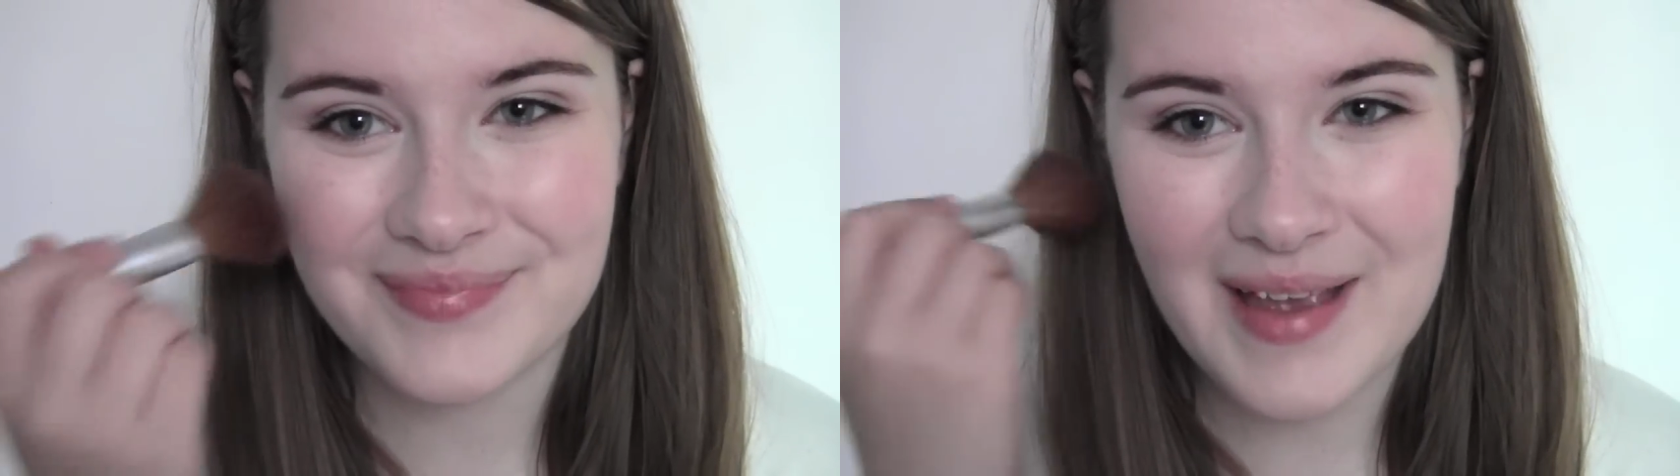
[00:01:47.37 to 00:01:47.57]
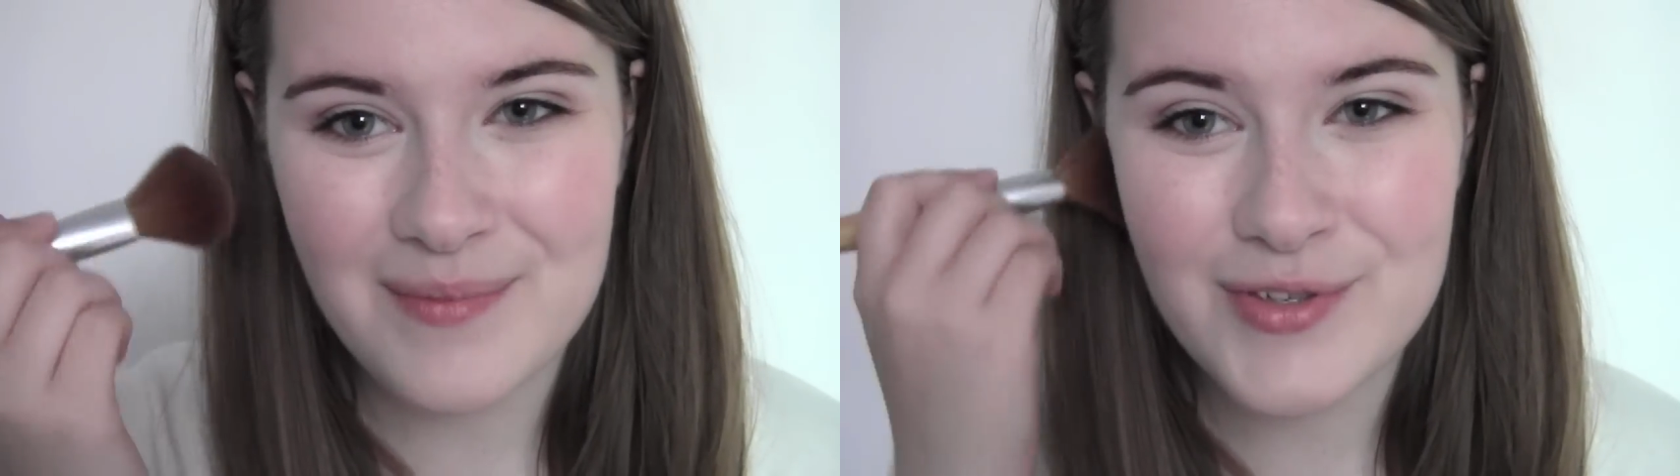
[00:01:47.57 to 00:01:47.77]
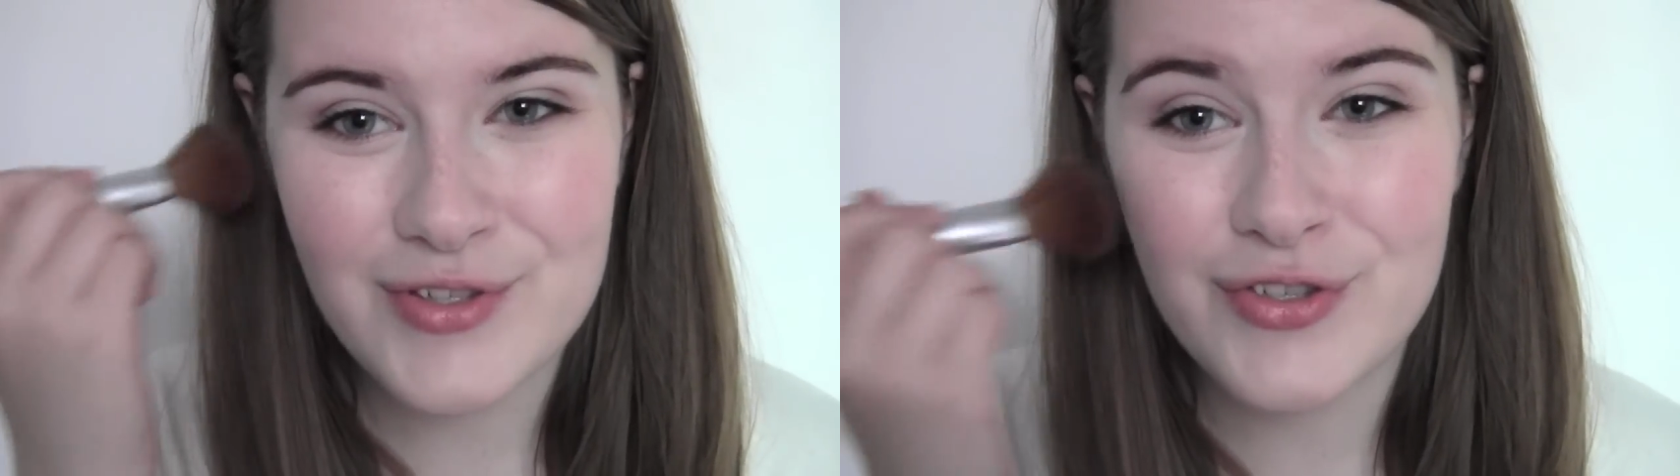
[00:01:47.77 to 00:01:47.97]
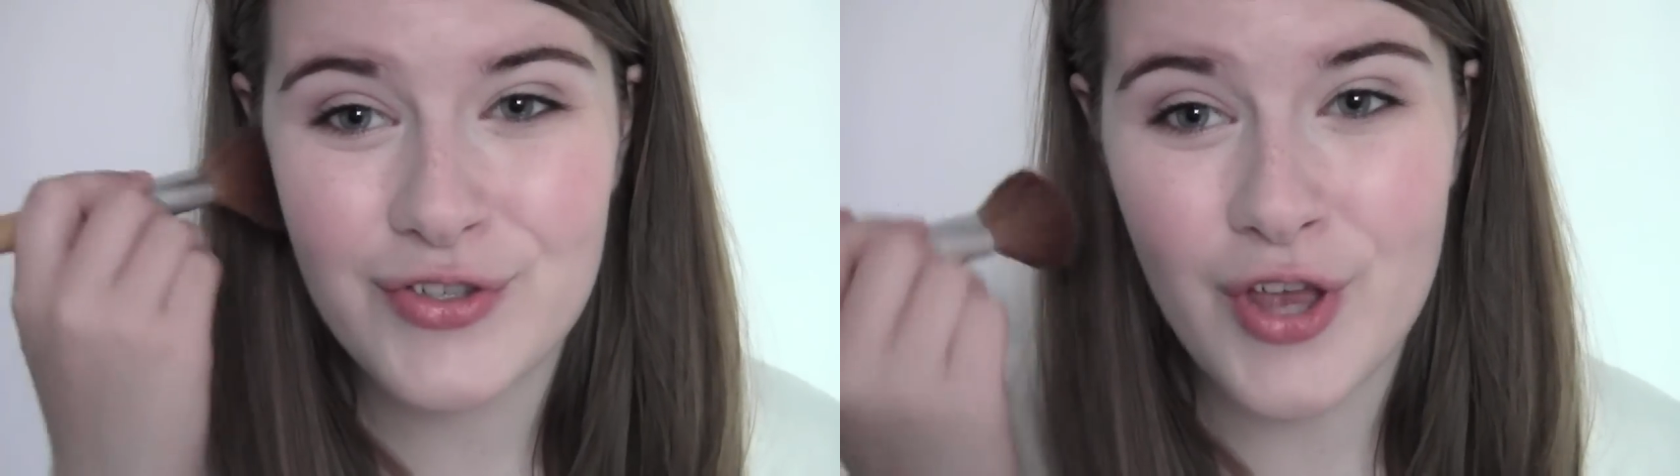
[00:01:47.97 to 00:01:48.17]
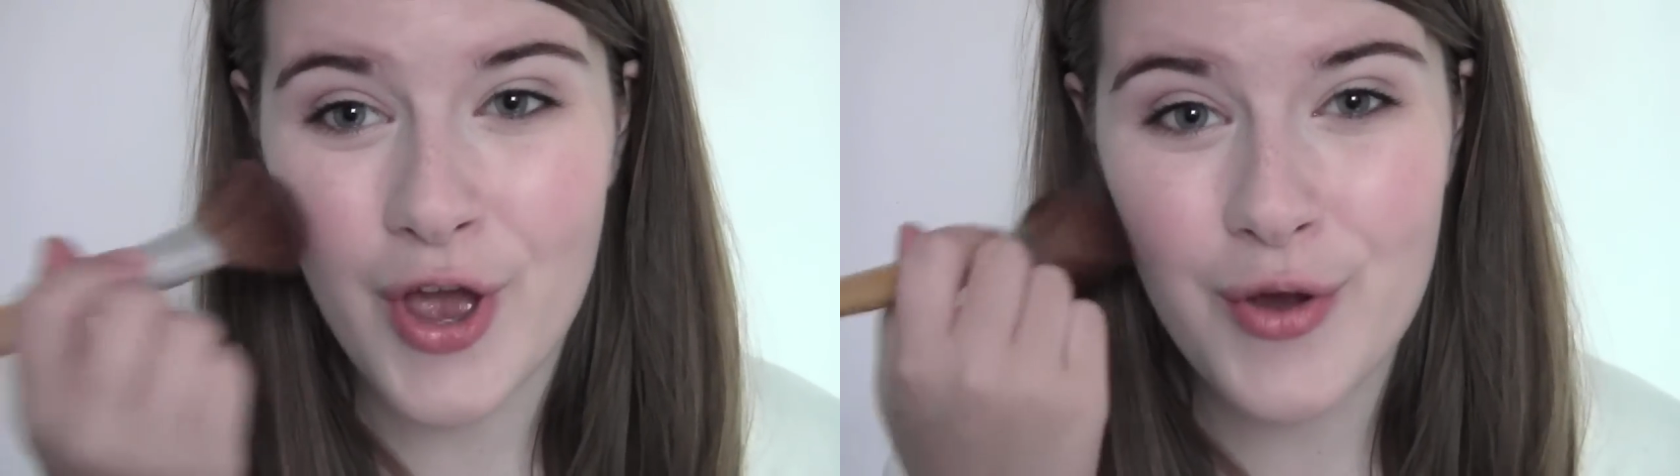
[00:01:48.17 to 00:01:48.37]
am
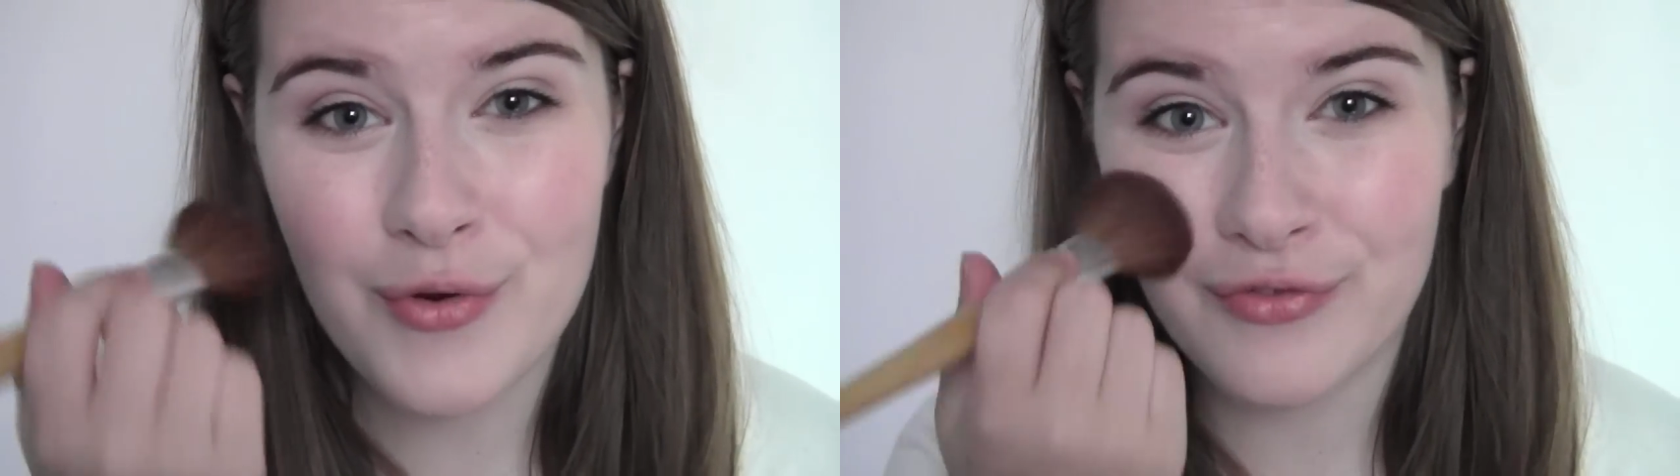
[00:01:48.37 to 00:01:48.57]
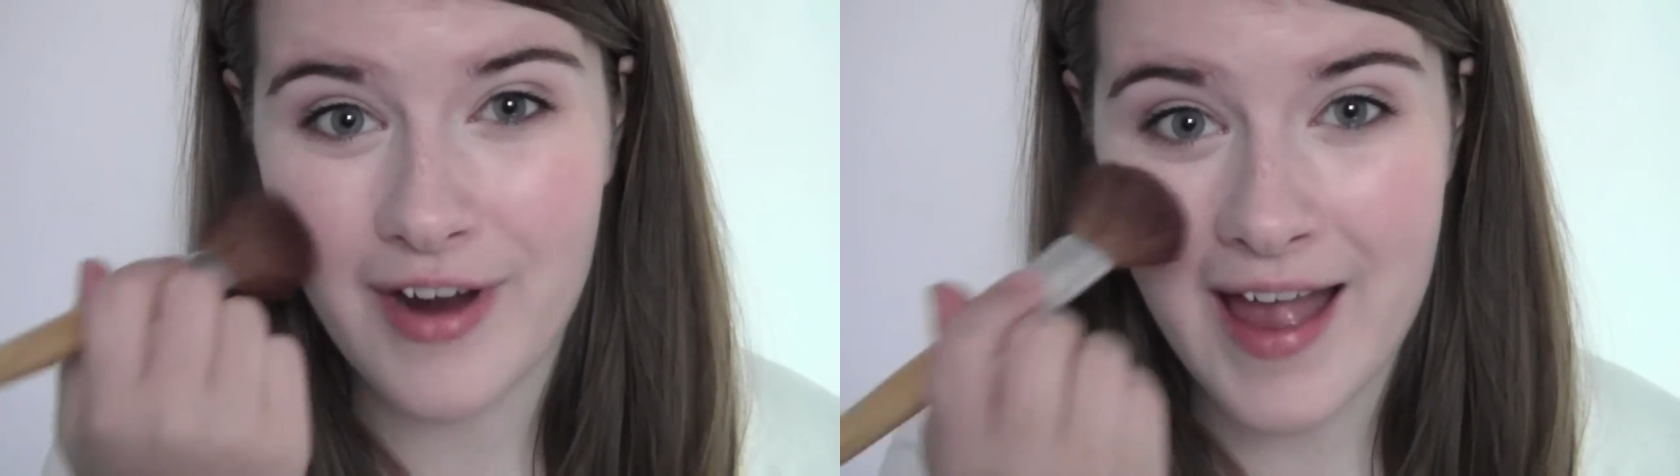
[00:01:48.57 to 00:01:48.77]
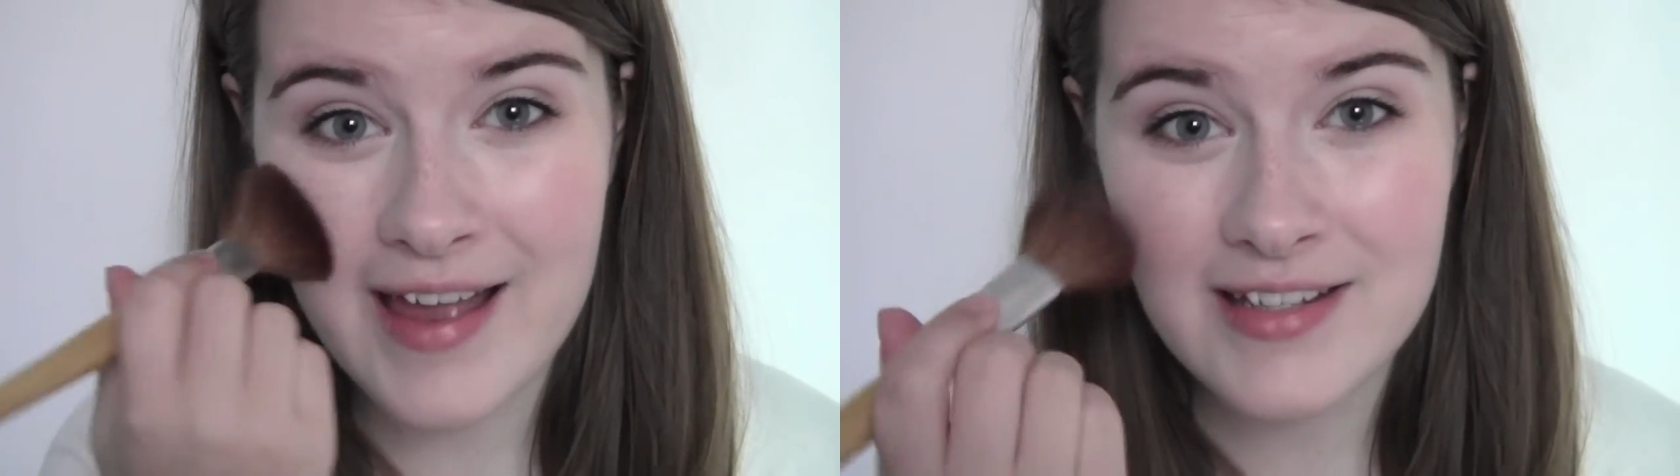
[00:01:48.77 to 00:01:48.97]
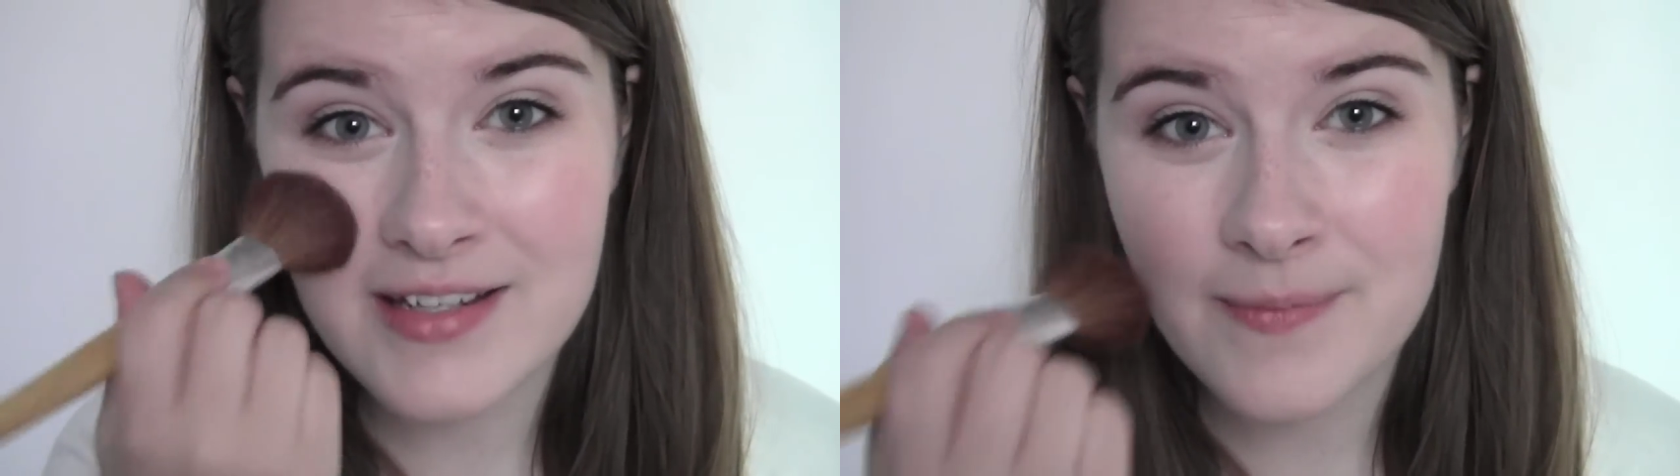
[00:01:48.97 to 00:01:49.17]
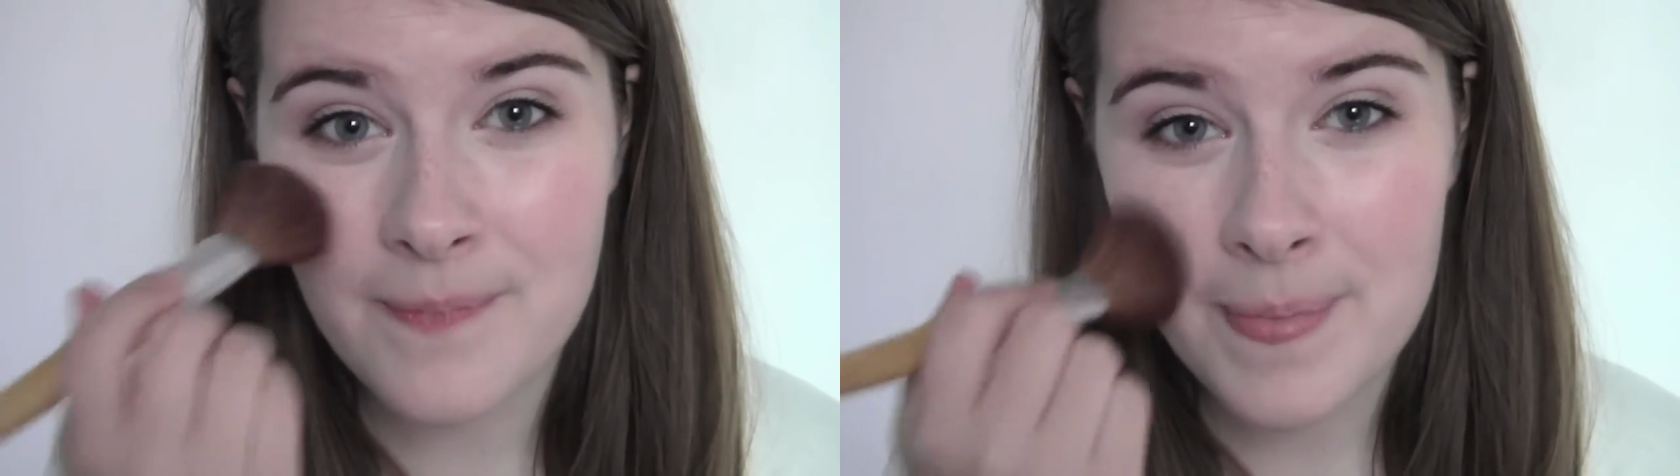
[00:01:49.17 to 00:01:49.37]
so
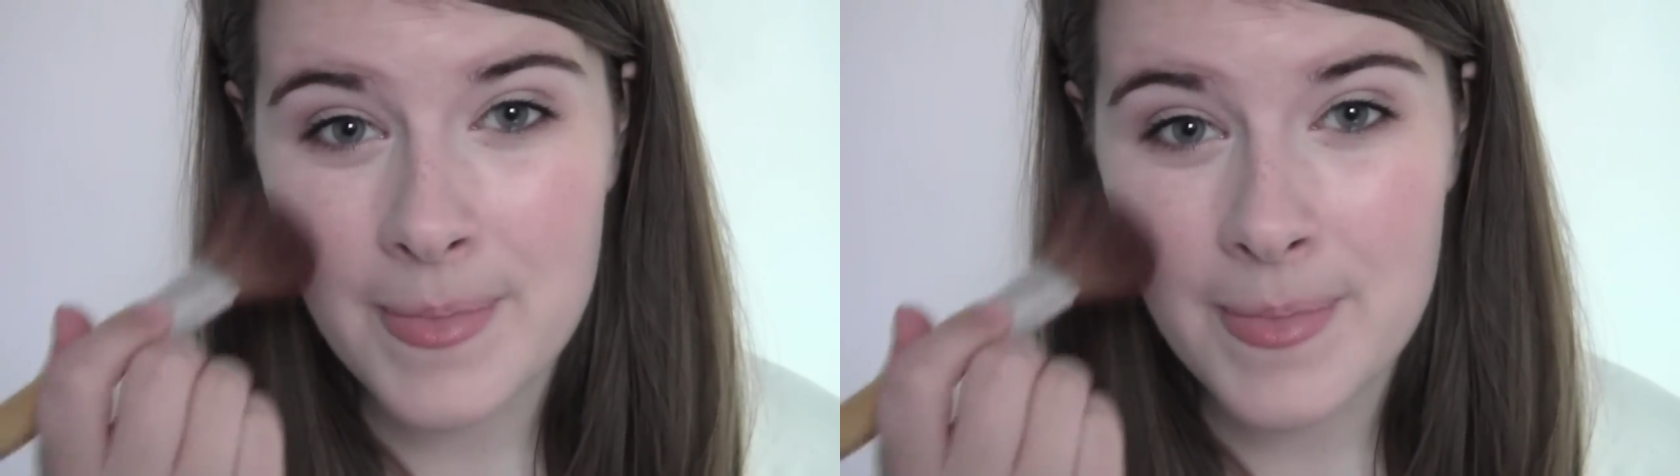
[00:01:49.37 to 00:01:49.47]
red